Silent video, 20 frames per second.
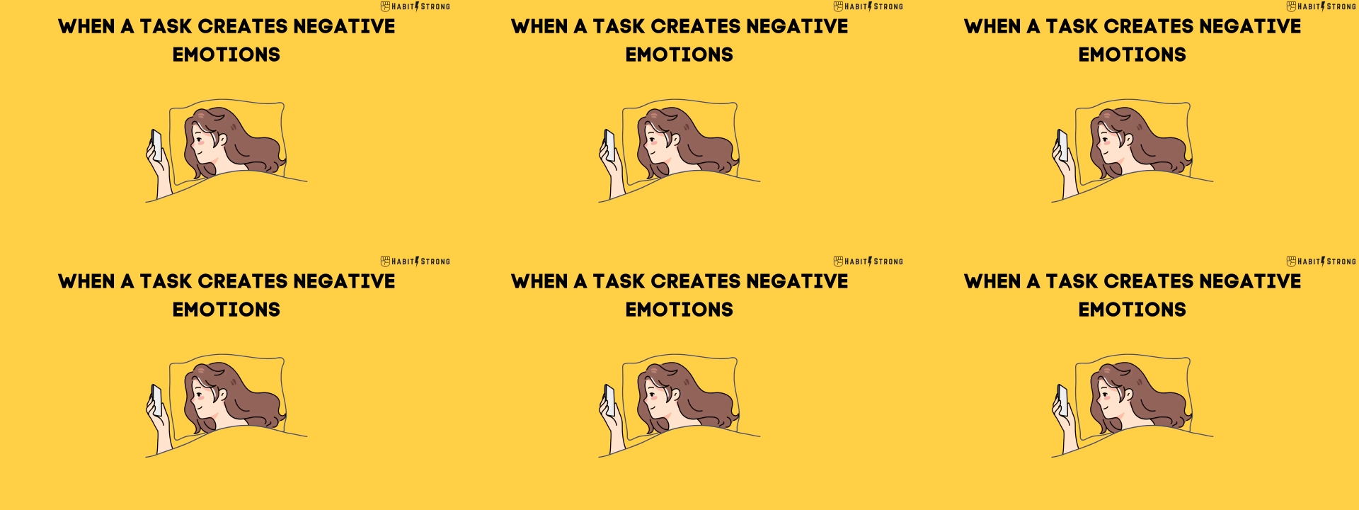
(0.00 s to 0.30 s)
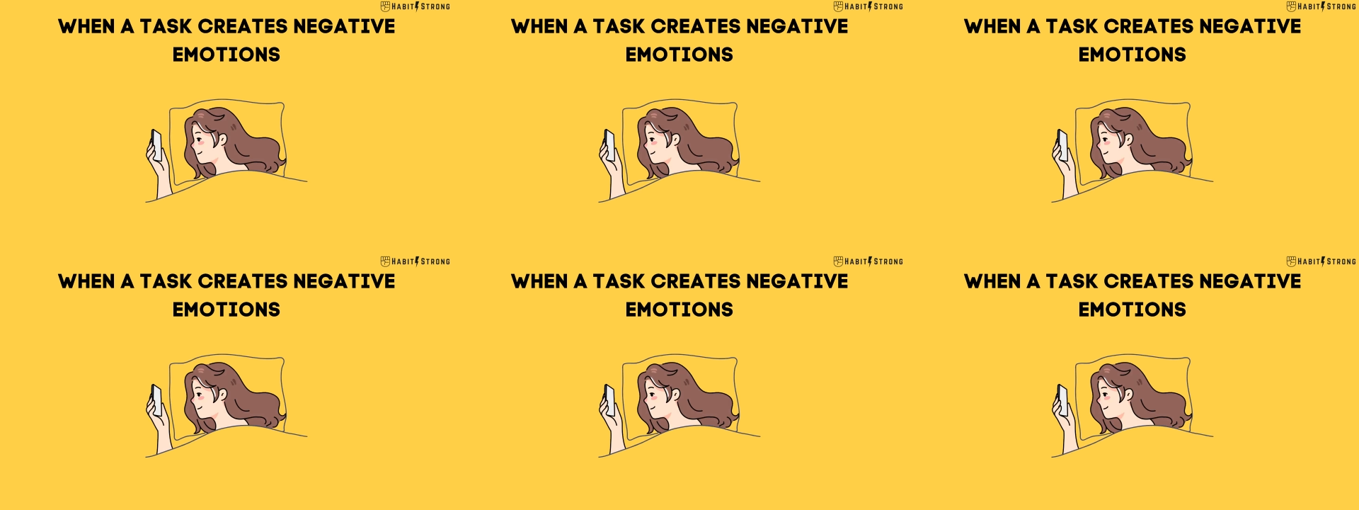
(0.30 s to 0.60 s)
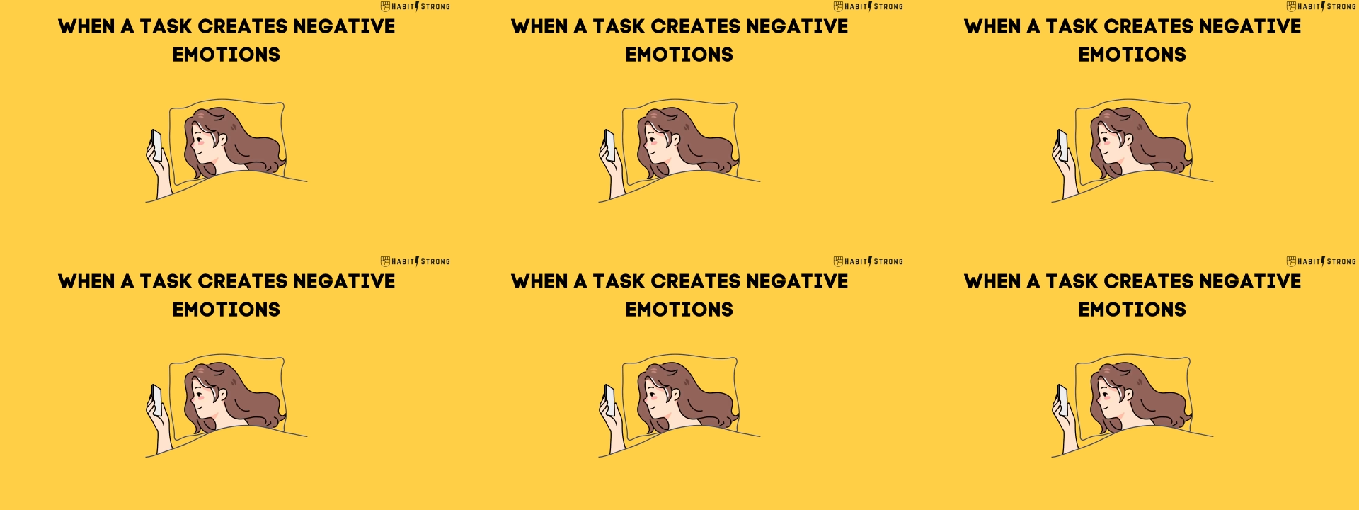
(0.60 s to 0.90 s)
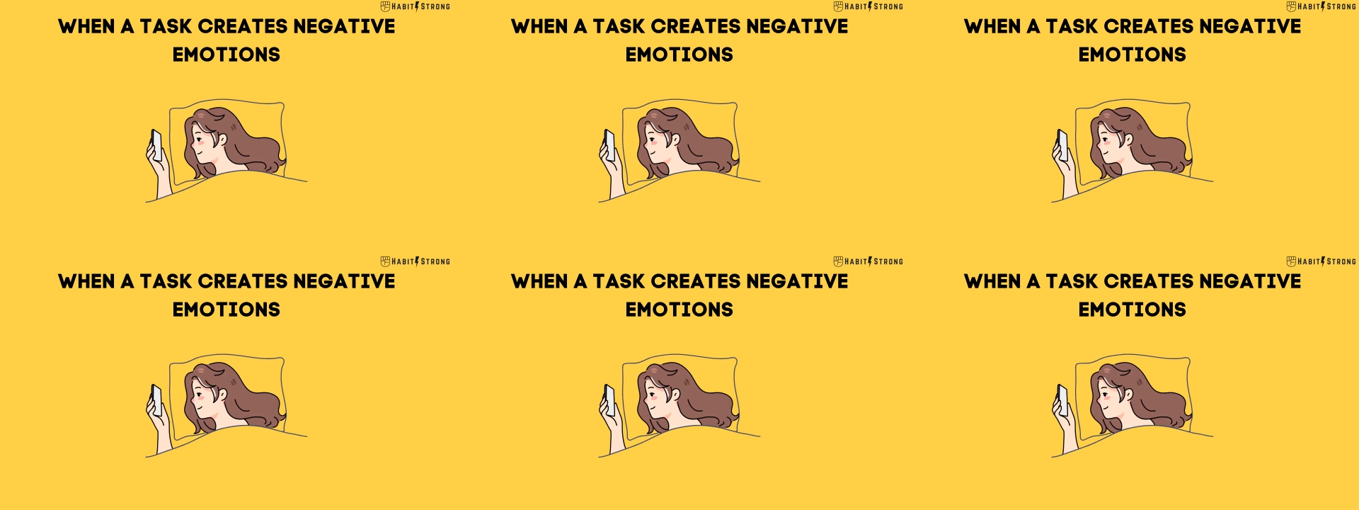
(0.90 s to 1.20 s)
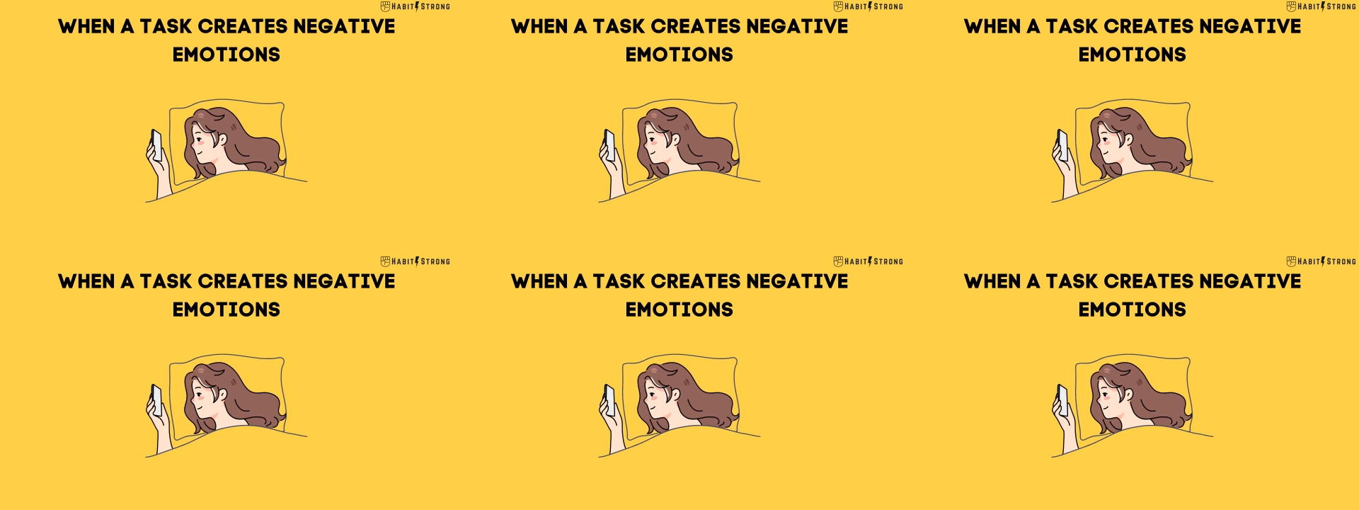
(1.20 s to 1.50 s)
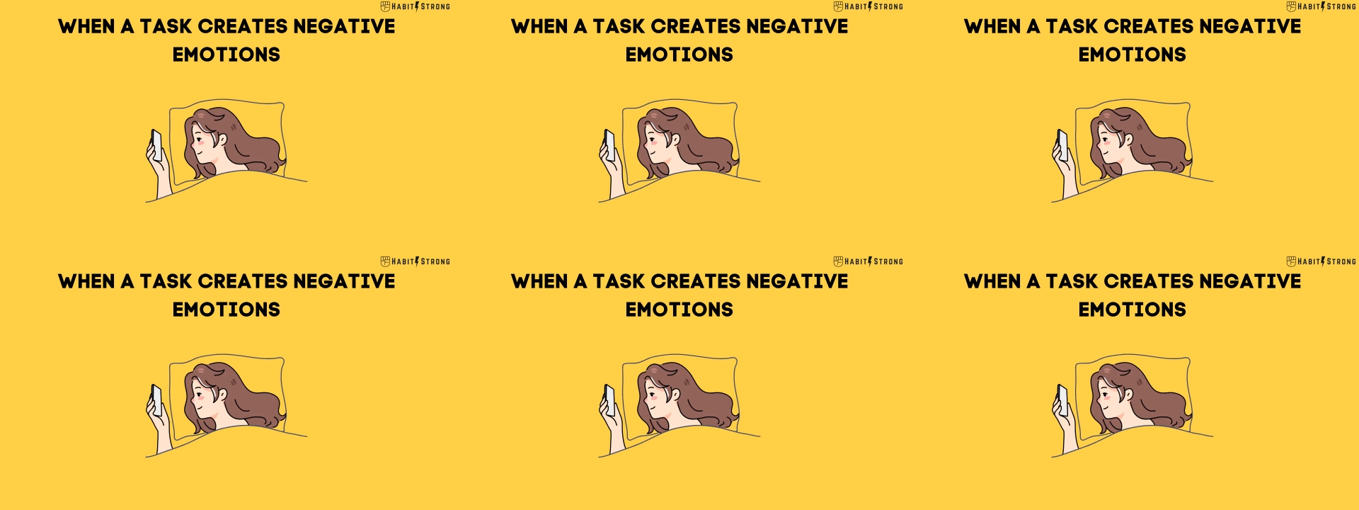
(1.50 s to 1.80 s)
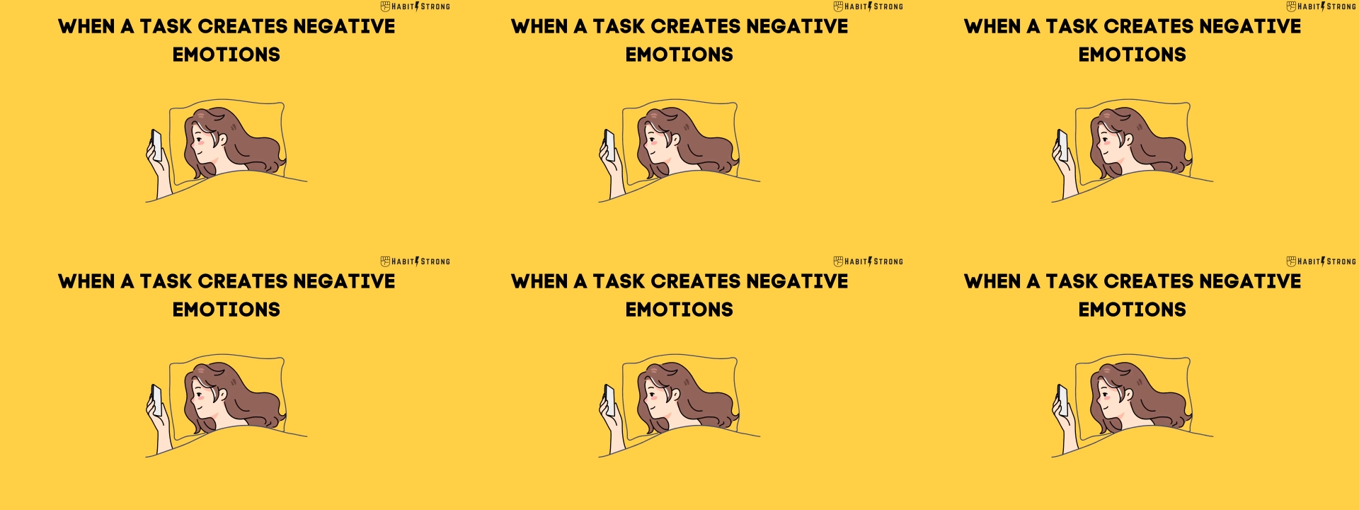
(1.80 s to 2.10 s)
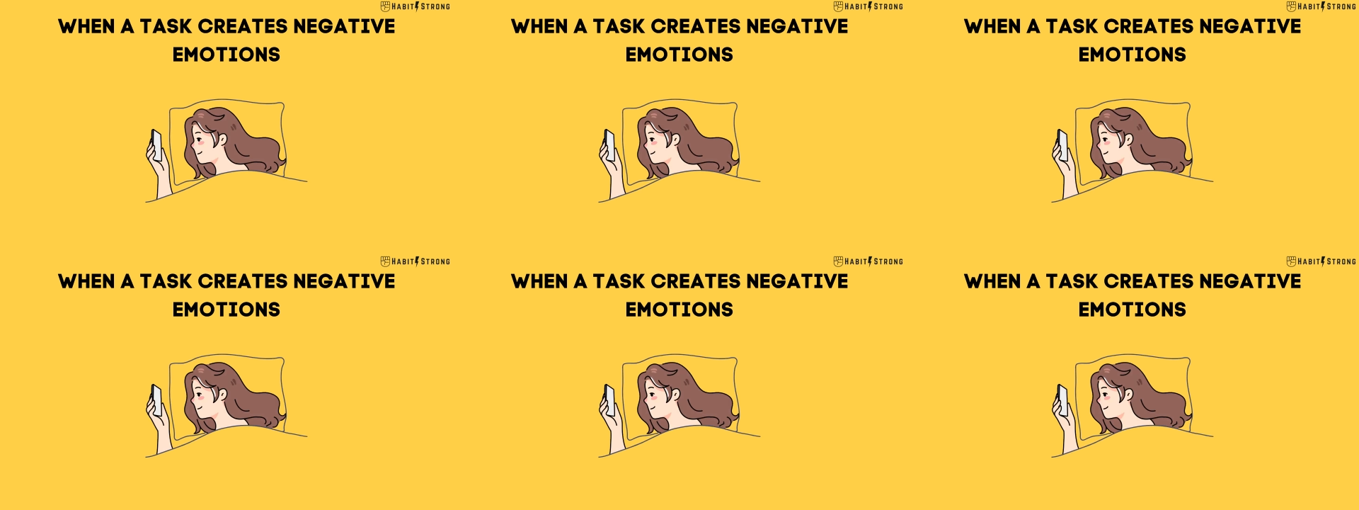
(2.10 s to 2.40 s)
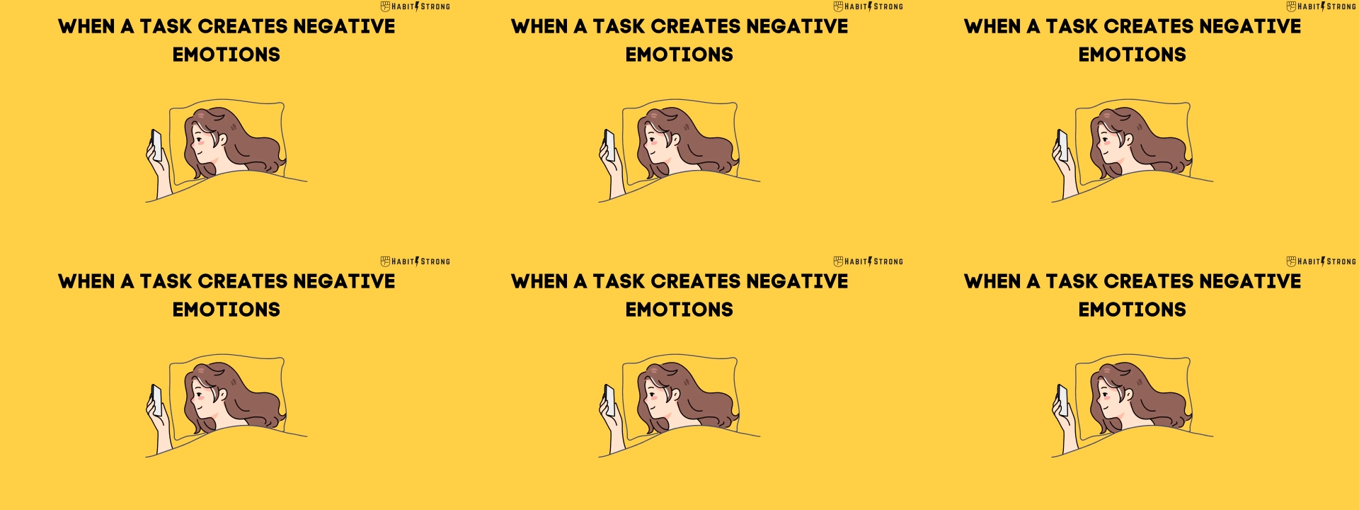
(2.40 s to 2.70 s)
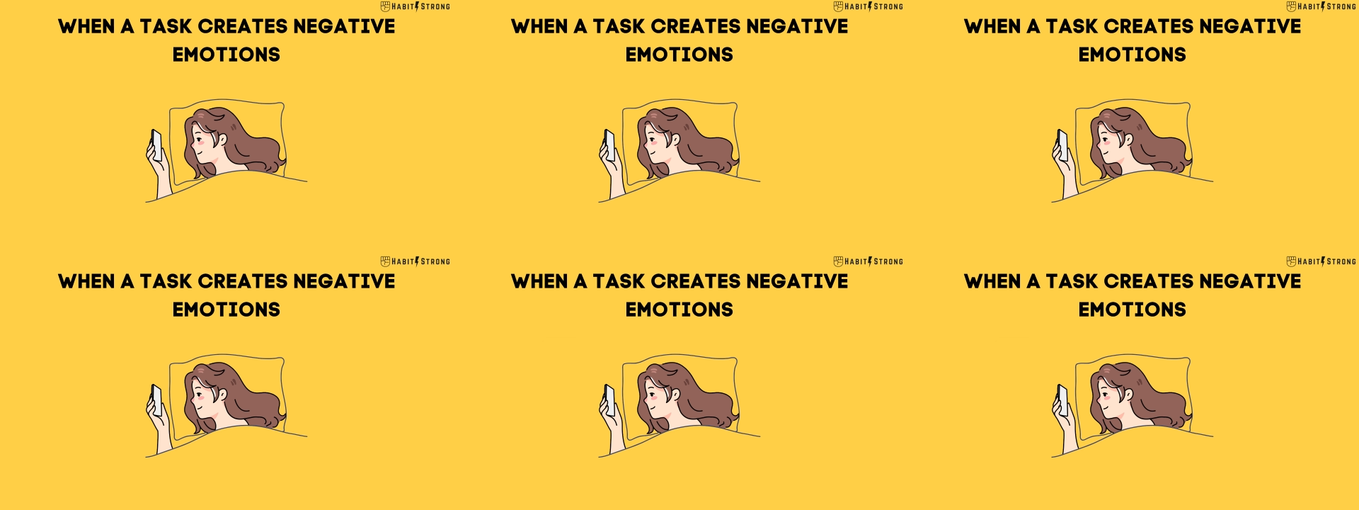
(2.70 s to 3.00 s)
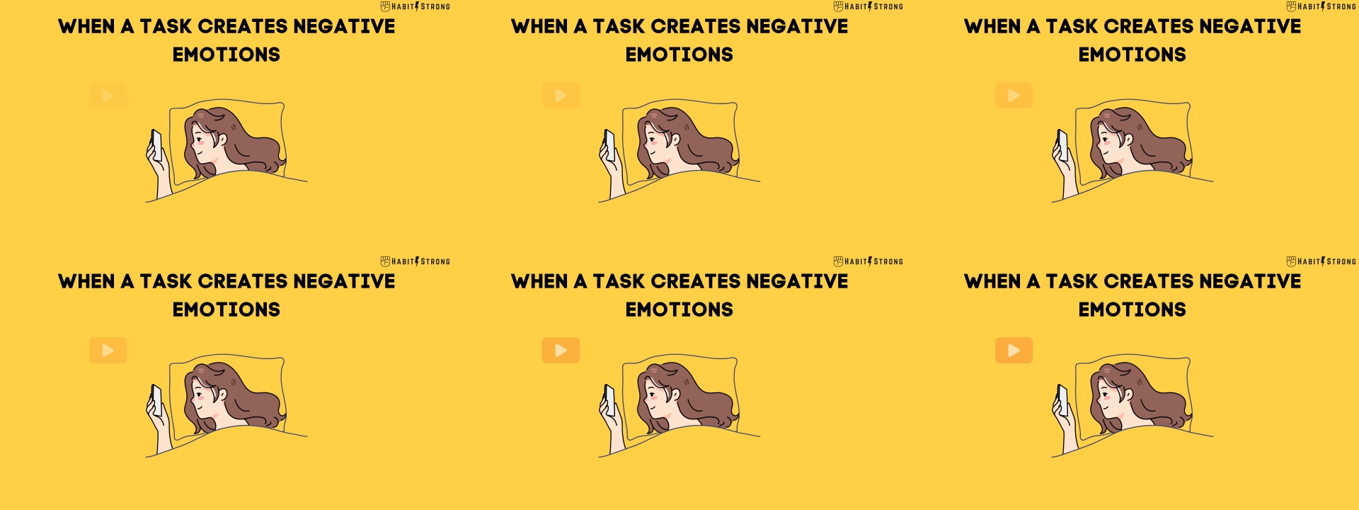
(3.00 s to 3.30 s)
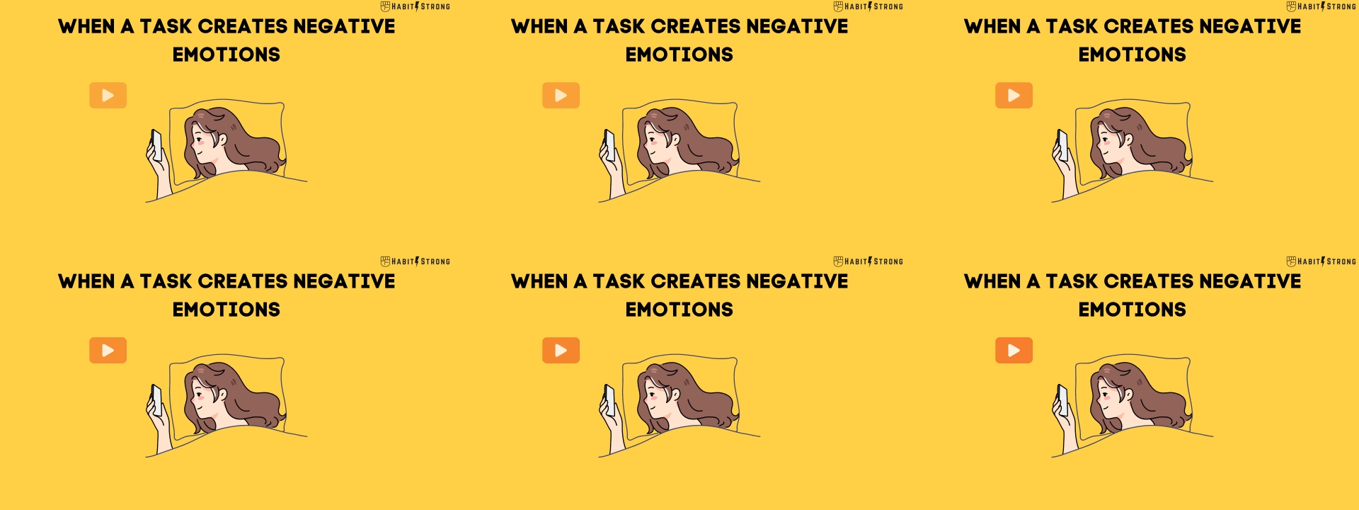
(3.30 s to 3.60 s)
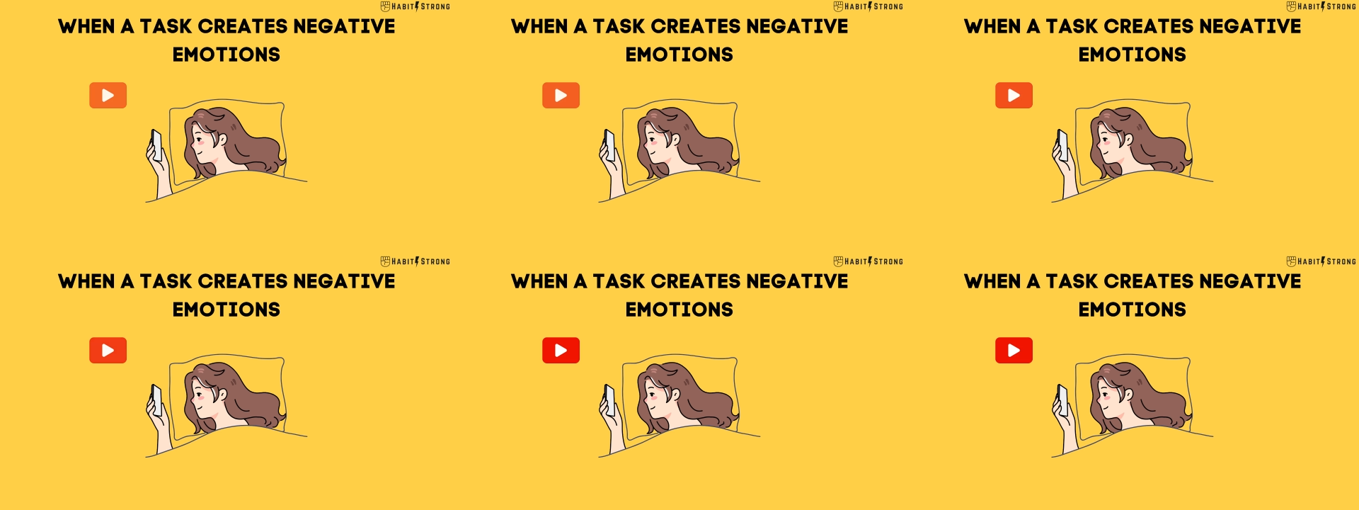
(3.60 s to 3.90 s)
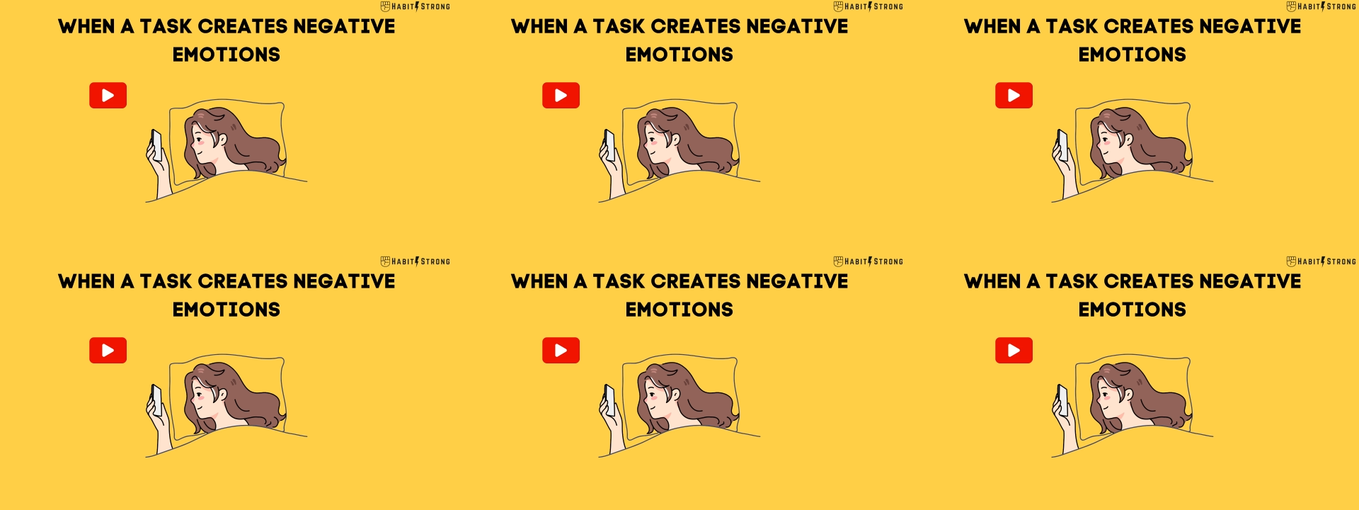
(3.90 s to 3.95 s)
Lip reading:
(no speaker visible)